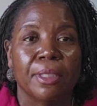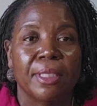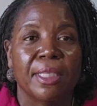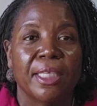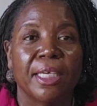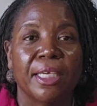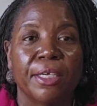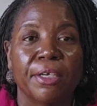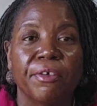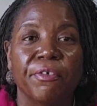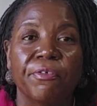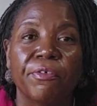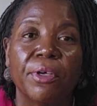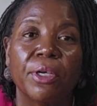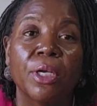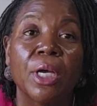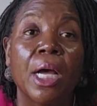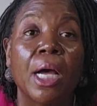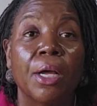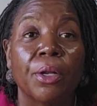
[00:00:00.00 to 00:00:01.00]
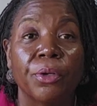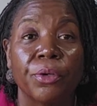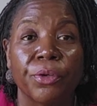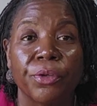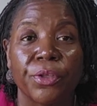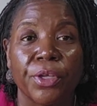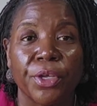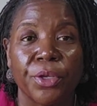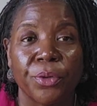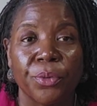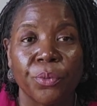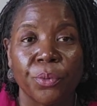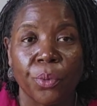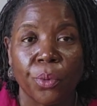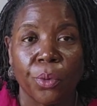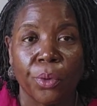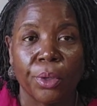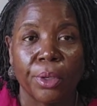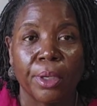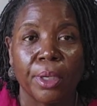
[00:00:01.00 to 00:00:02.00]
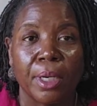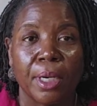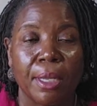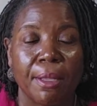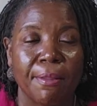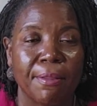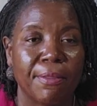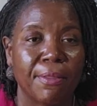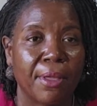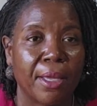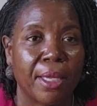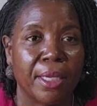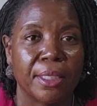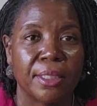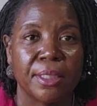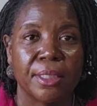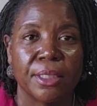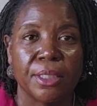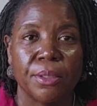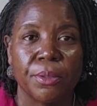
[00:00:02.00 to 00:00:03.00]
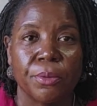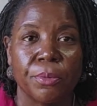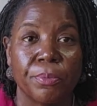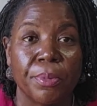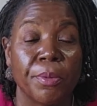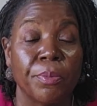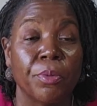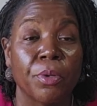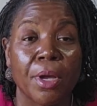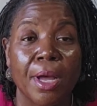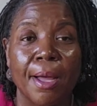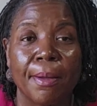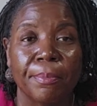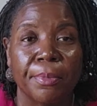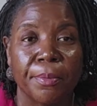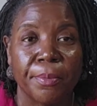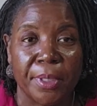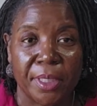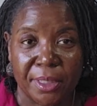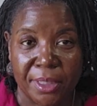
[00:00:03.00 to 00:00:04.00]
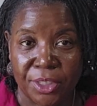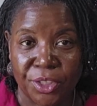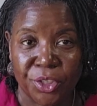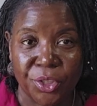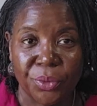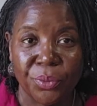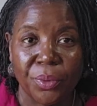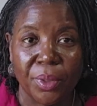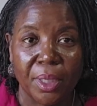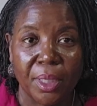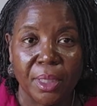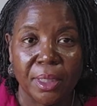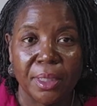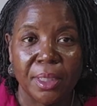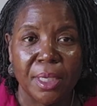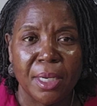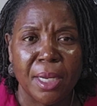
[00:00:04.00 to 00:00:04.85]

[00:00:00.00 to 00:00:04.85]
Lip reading: Think of a color that you wore that people complimented you on.